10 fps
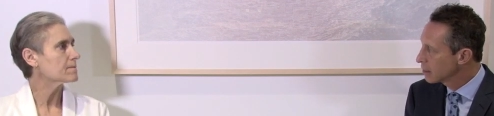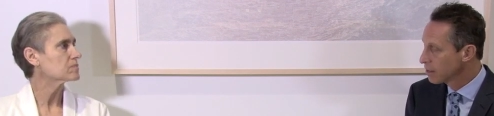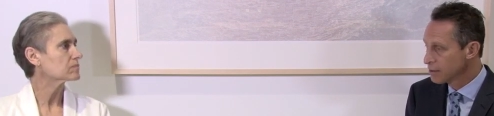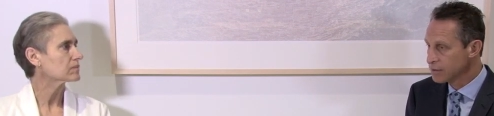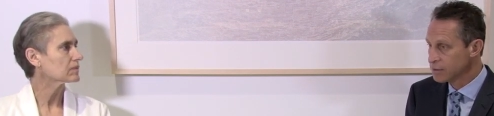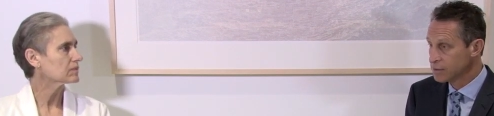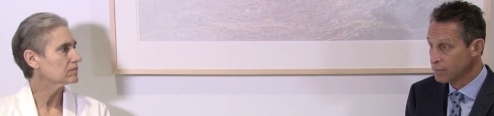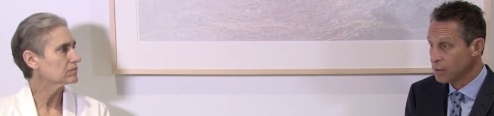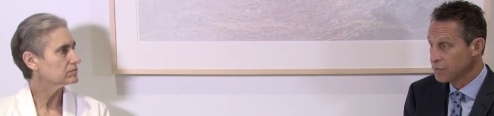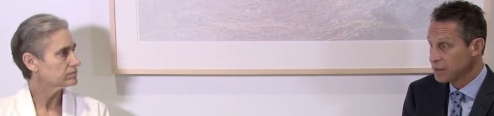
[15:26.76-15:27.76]
Speaker 1: how the,
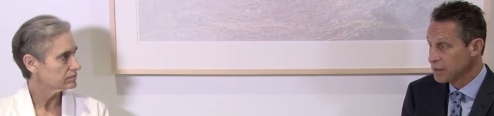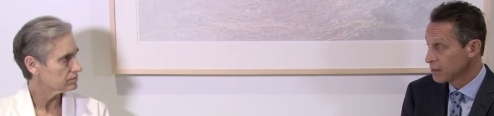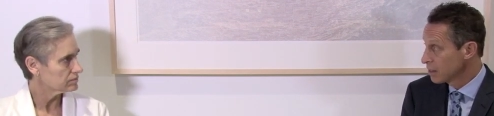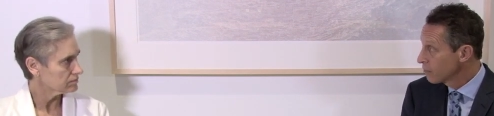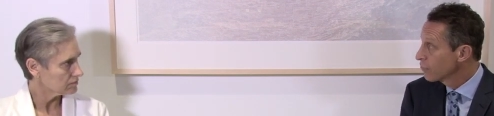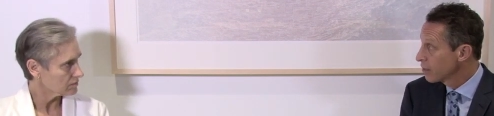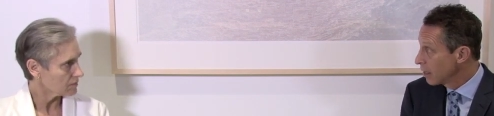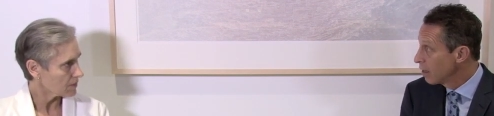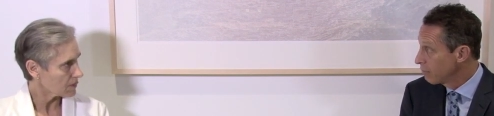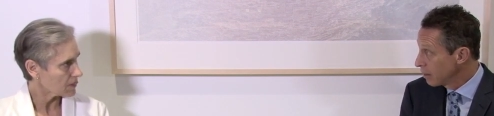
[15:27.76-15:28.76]
both the
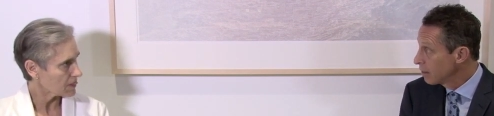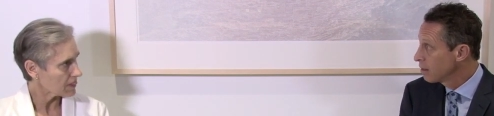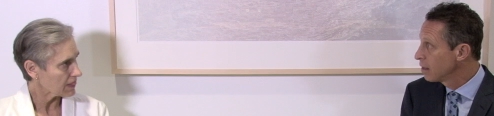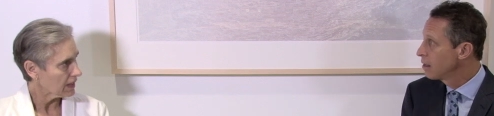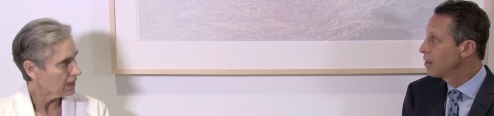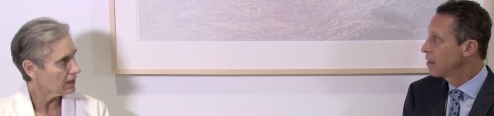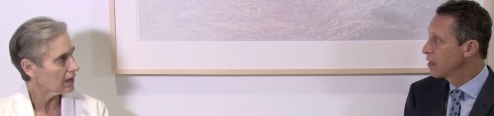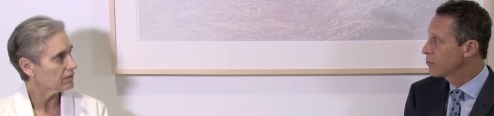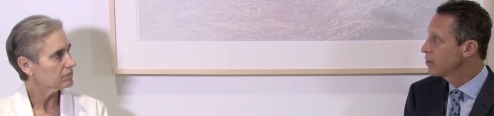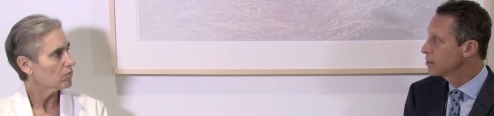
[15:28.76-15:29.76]
delivery of it,
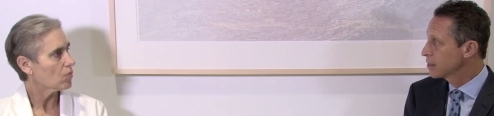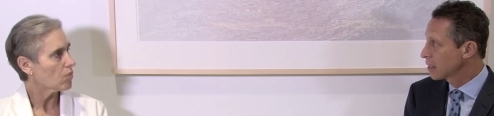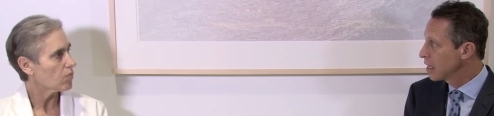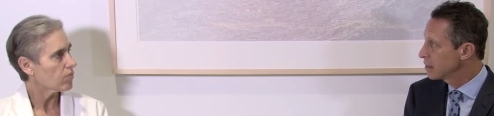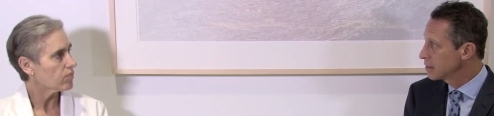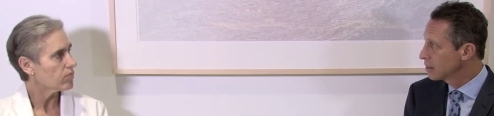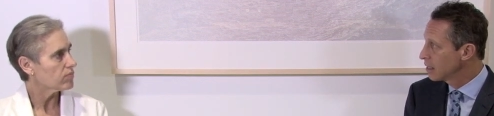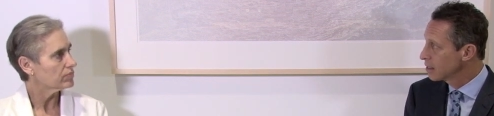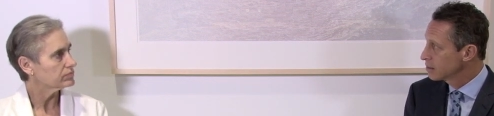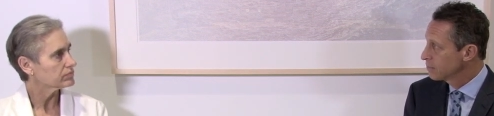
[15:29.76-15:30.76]
yeah. as well as the
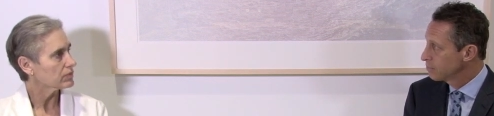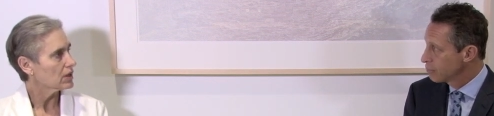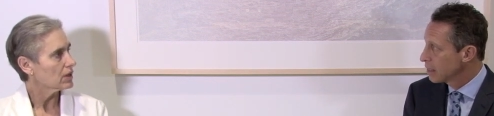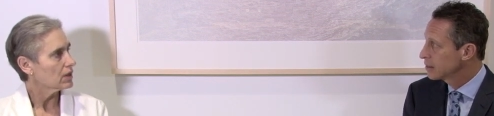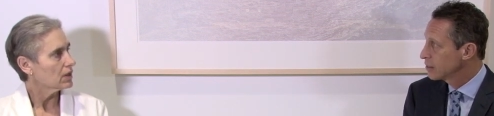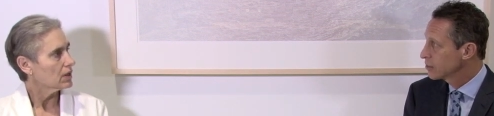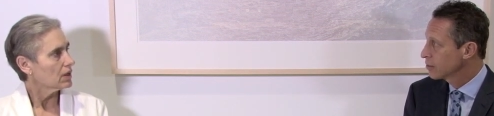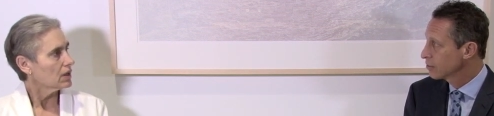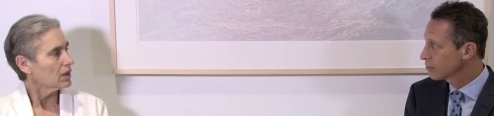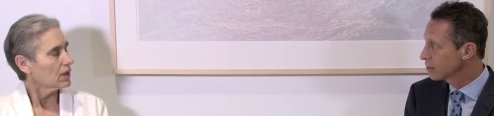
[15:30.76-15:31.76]
content, how does a
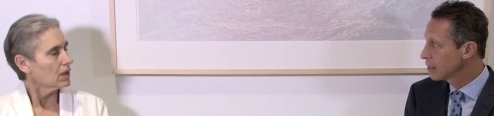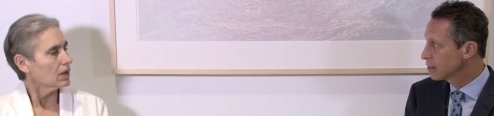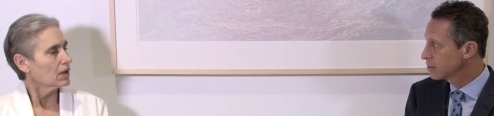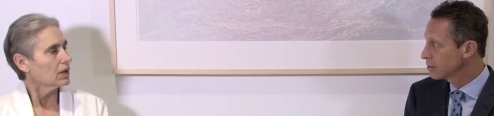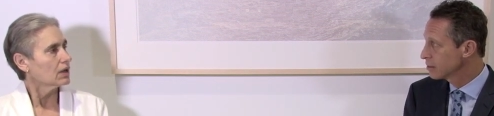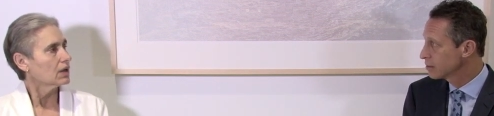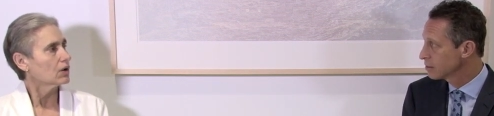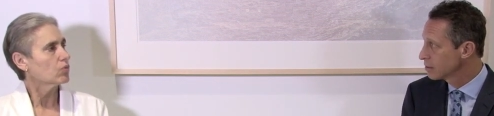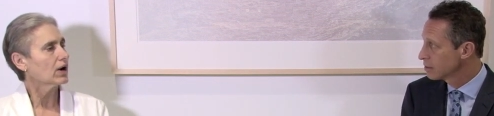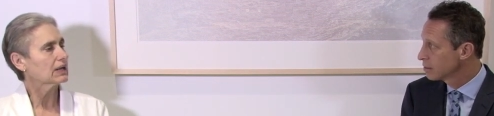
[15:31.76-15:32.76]
practitioner learn how to do
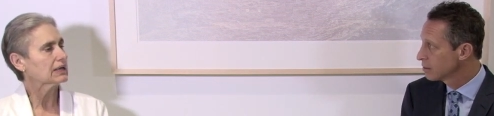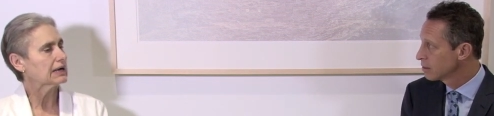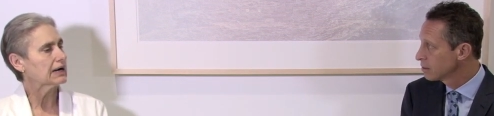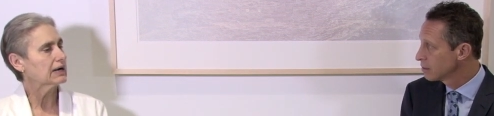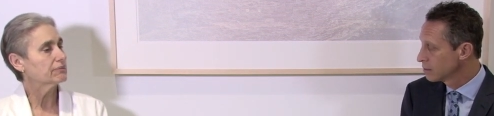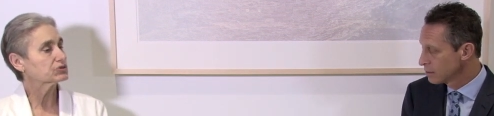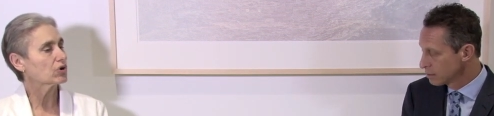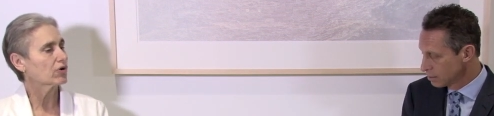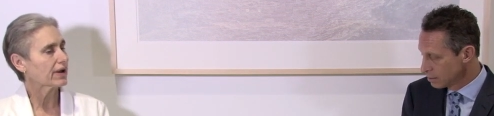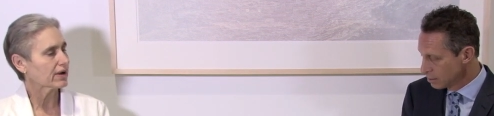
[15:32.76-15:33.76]
this?
Speaker 2: Well, um,
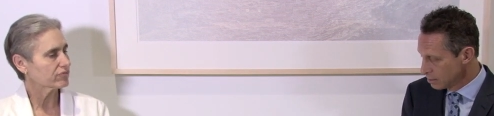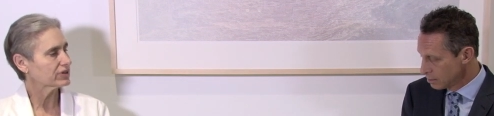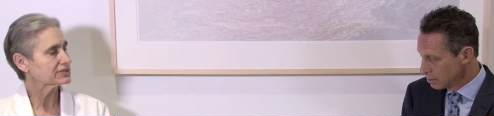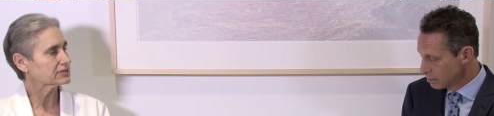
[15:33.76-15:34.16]
so every